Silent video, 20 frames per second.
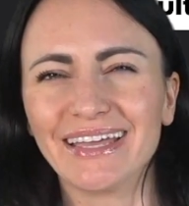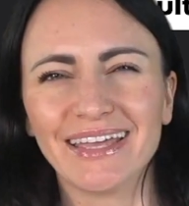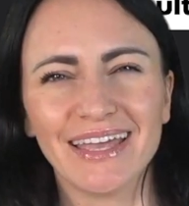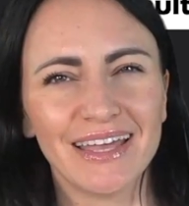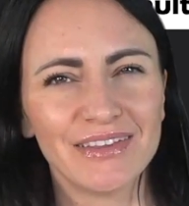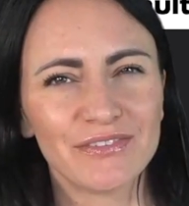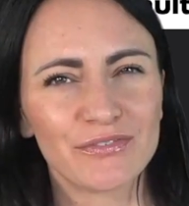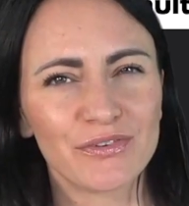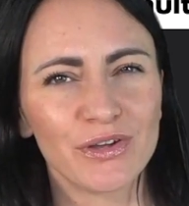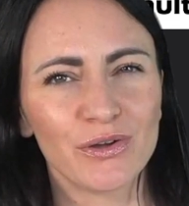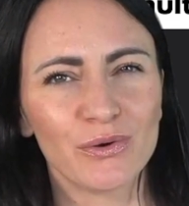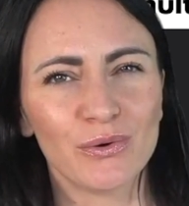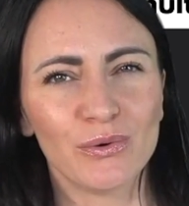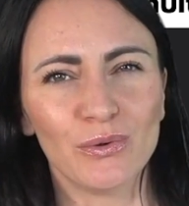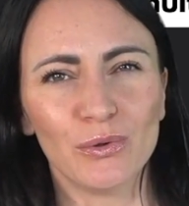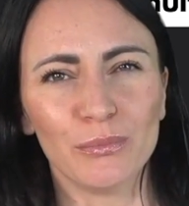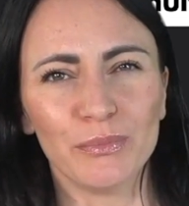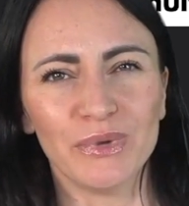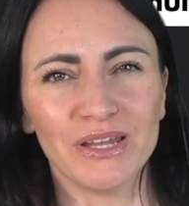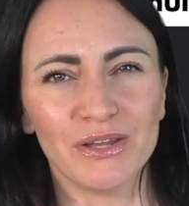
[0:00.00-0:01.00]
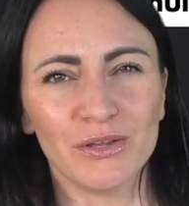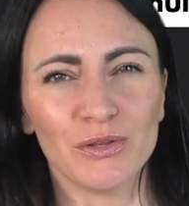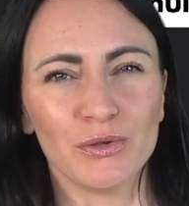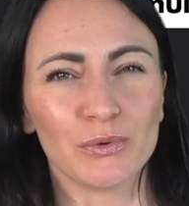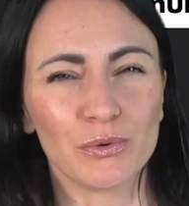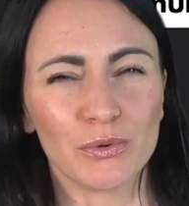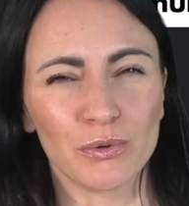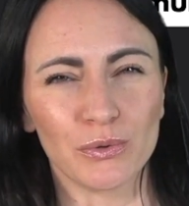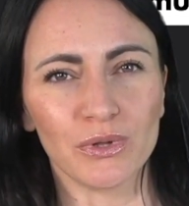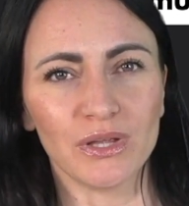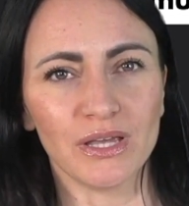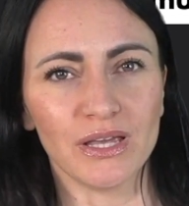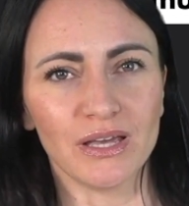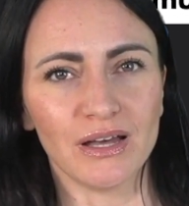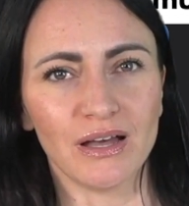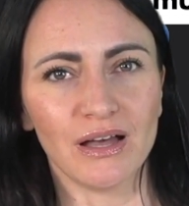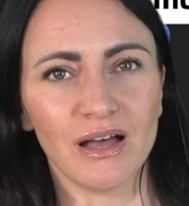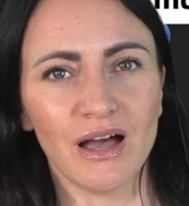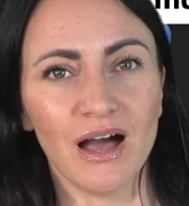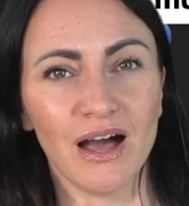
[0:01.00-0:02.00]
can't recall meeting you
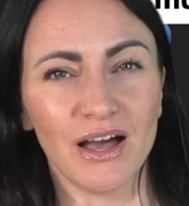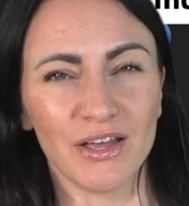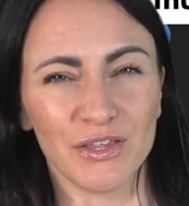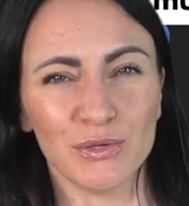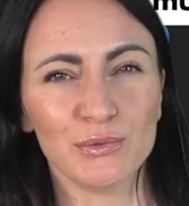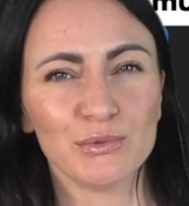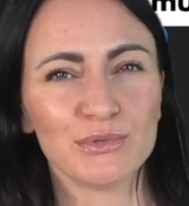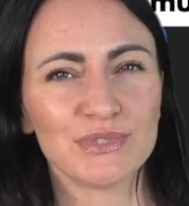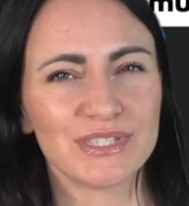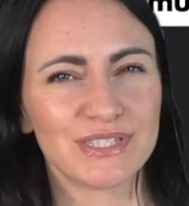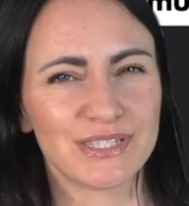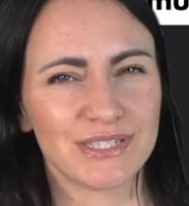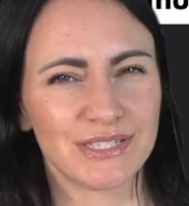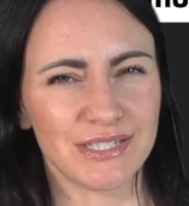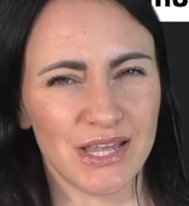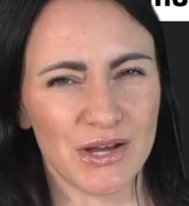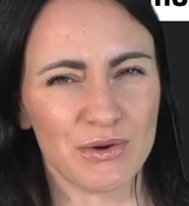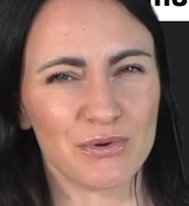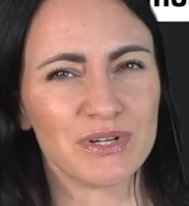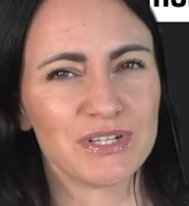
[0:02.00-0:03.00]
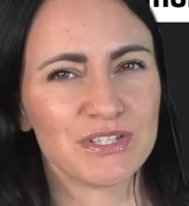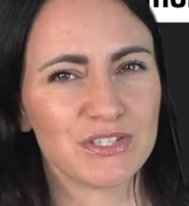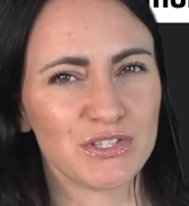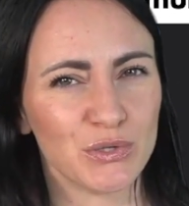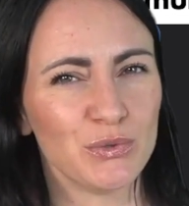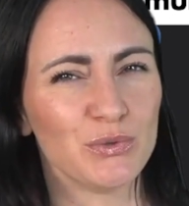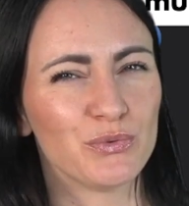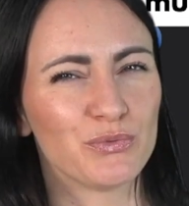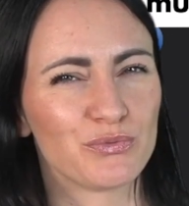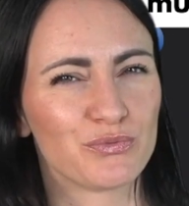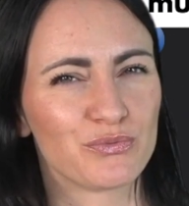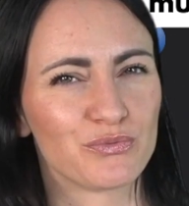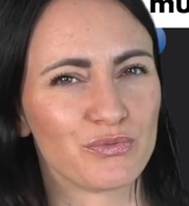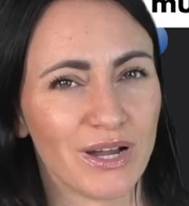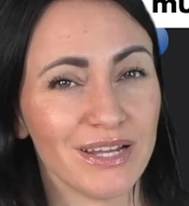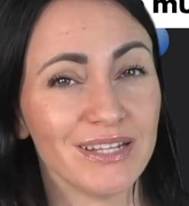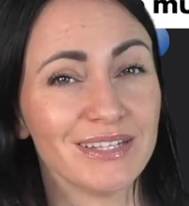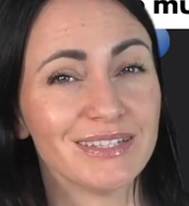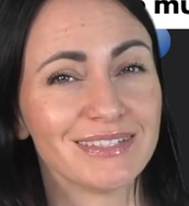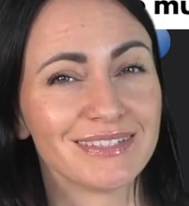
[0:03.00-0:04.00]
earlier. Are you Sarah's new
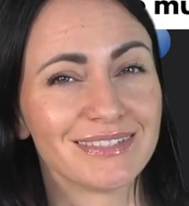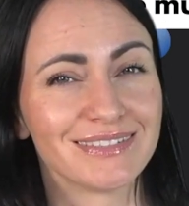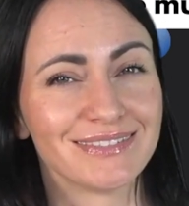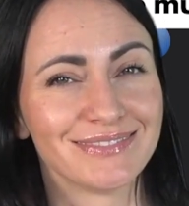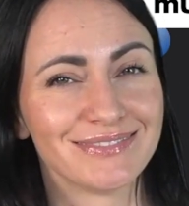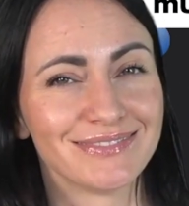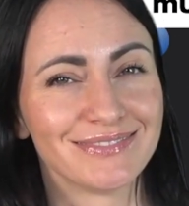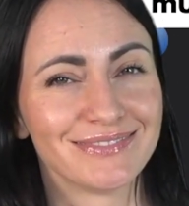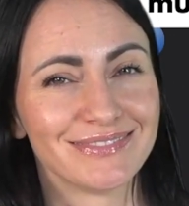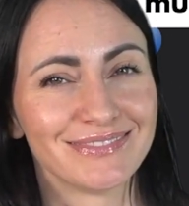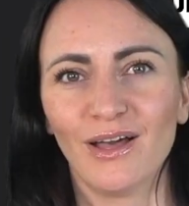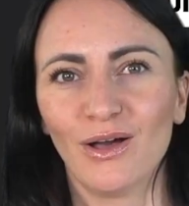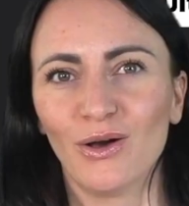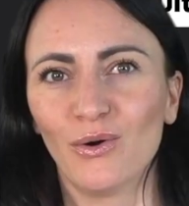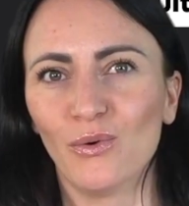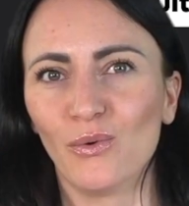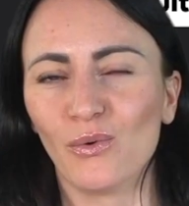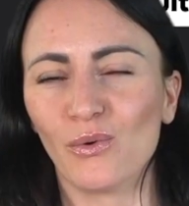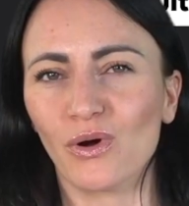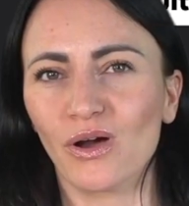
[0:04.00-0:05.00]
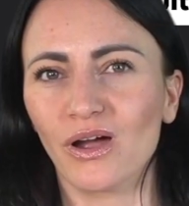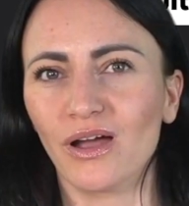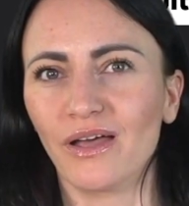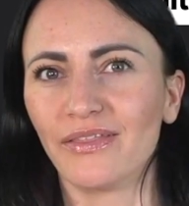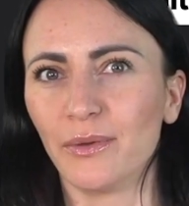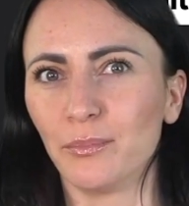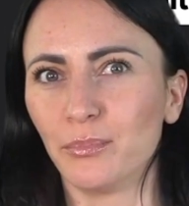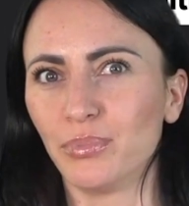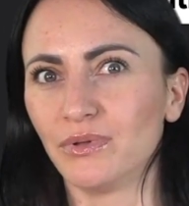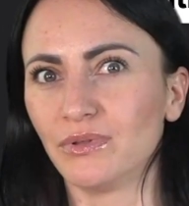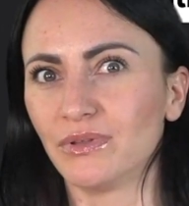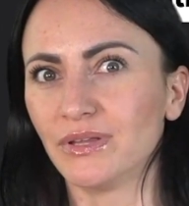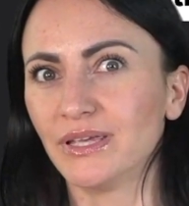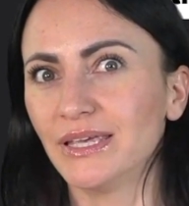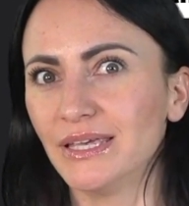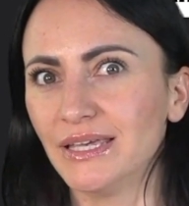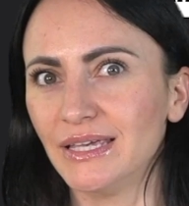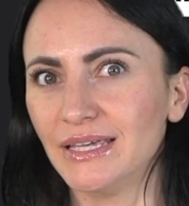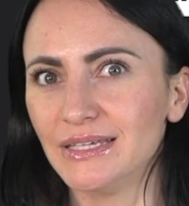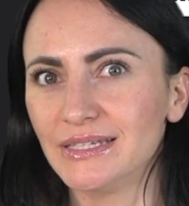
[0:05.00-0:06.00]
friend? Or the
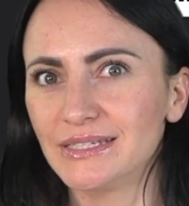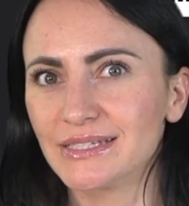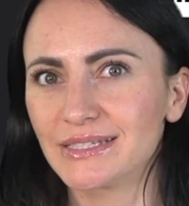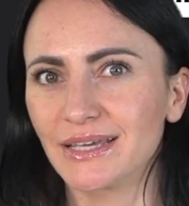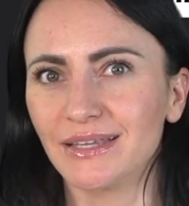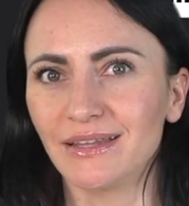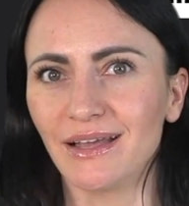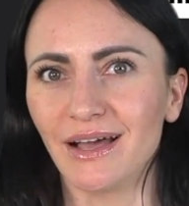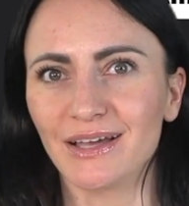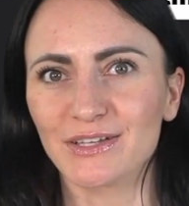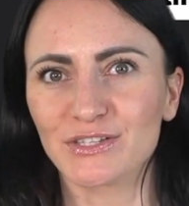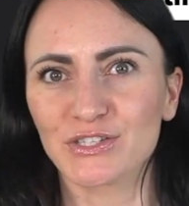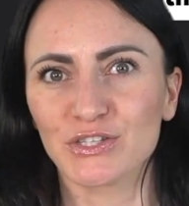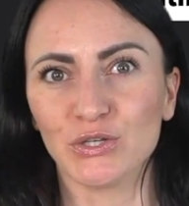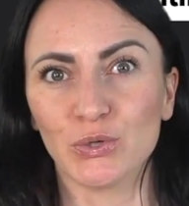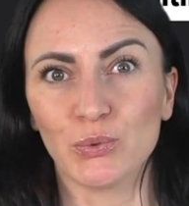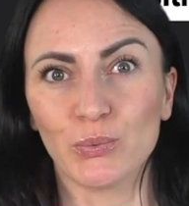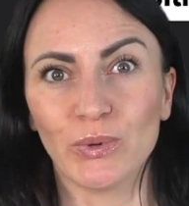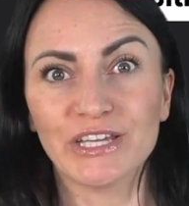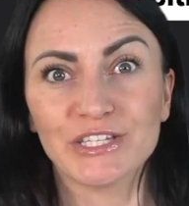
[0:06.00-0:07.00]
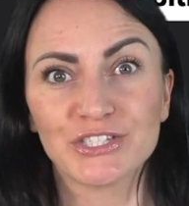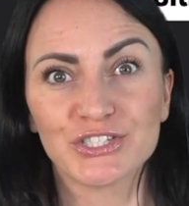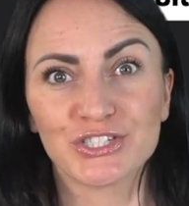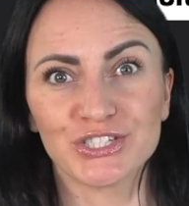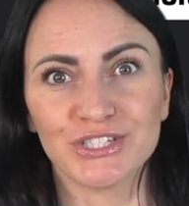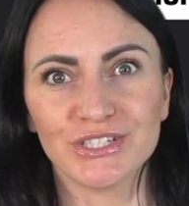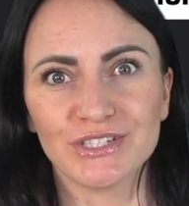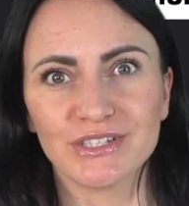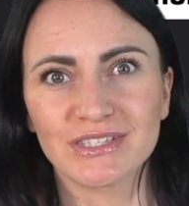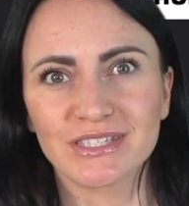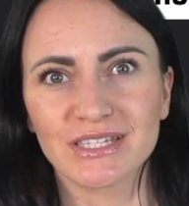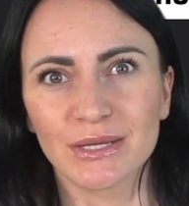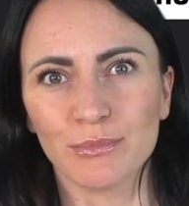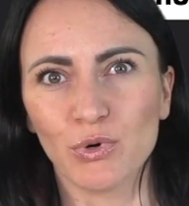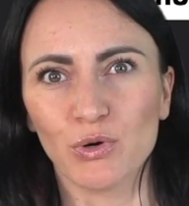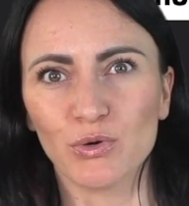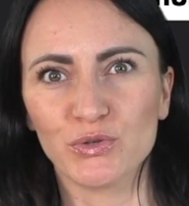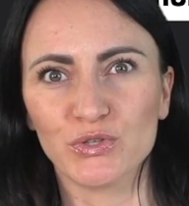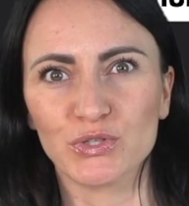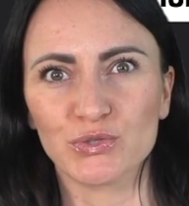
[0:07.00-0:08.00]
police can ask you questions
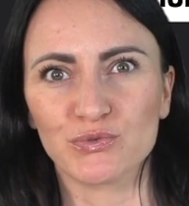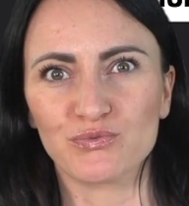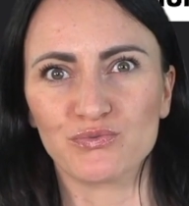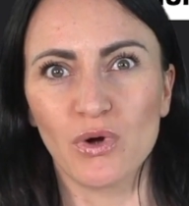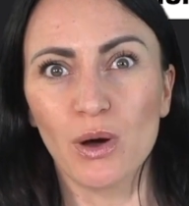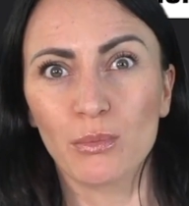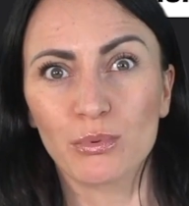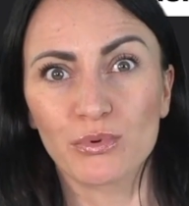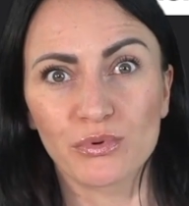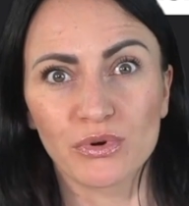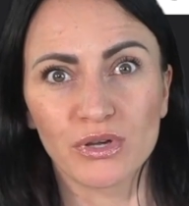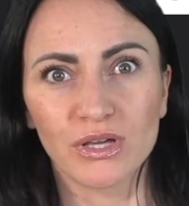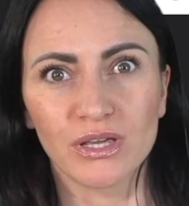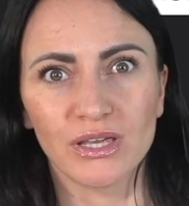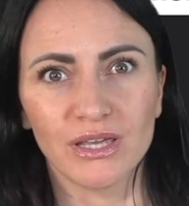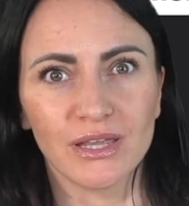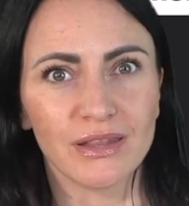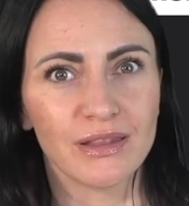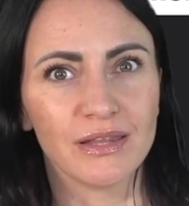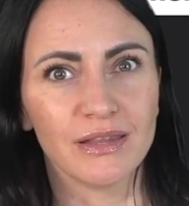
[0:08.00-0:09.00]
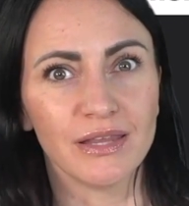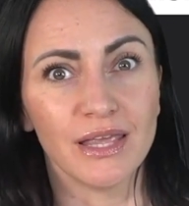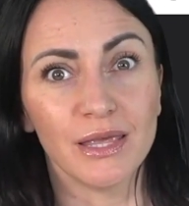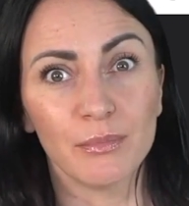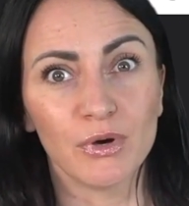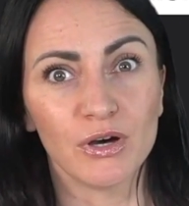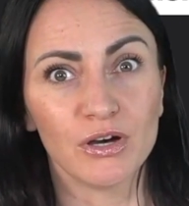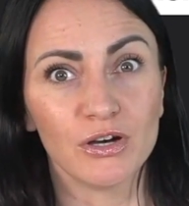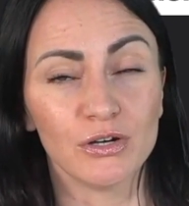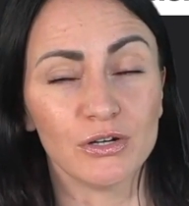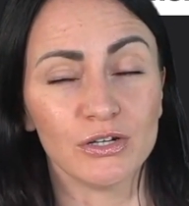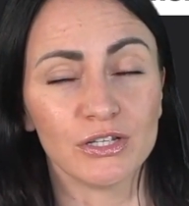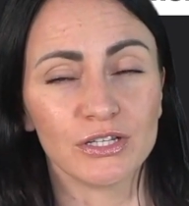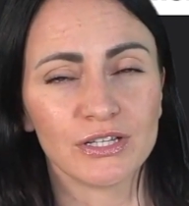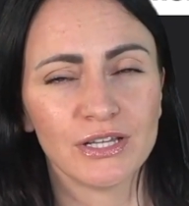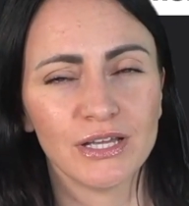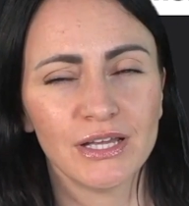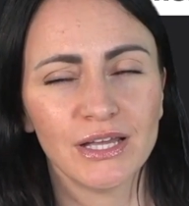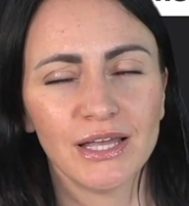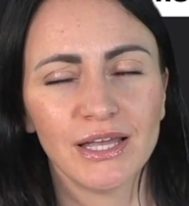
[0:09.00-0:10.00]
about the robbery in the neighborhood.
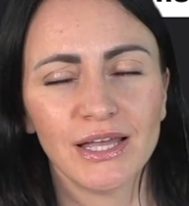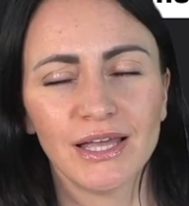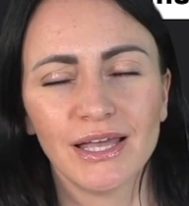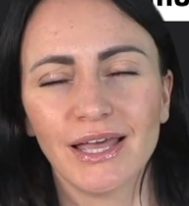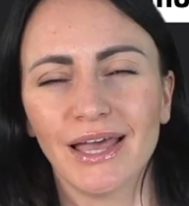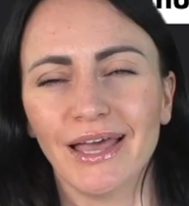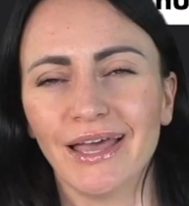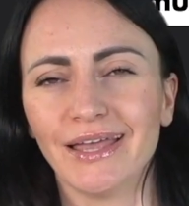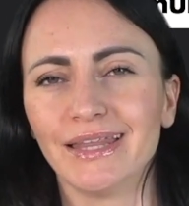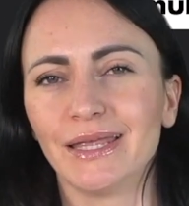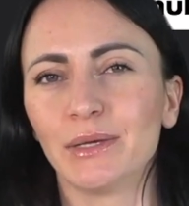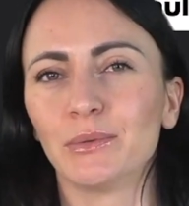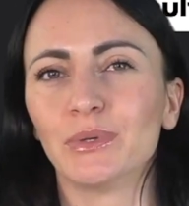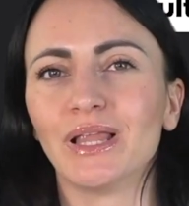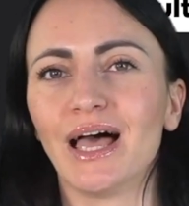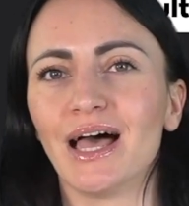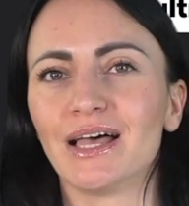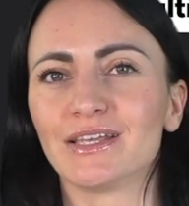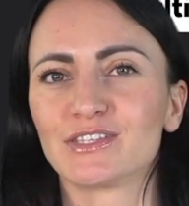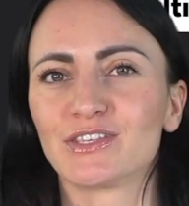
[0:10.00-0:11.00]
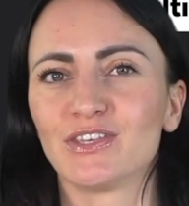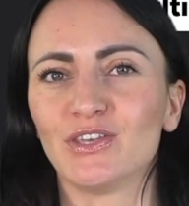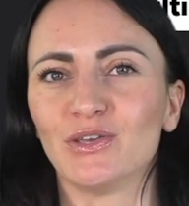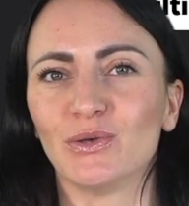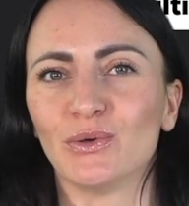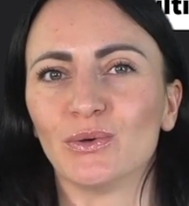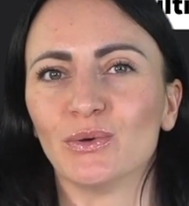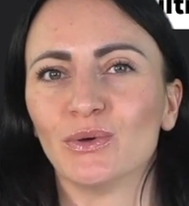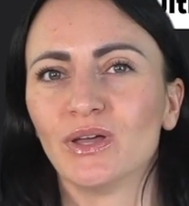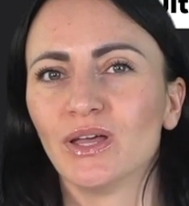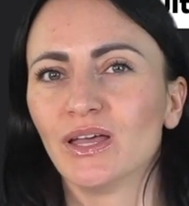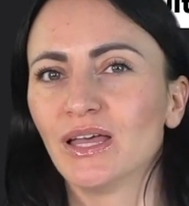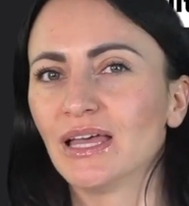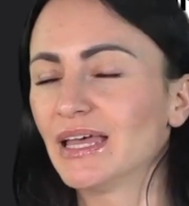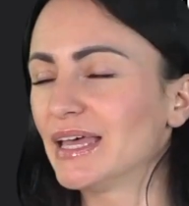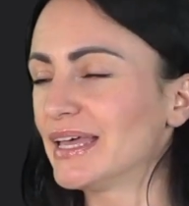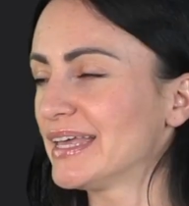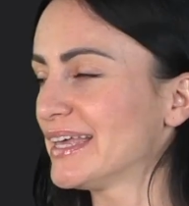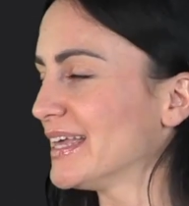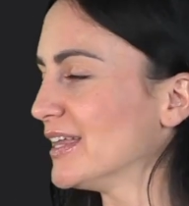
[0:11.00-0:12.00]
And they will ask you,
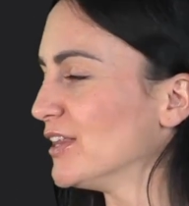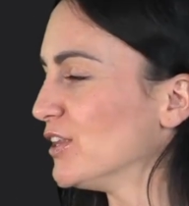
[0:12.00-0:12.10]
Can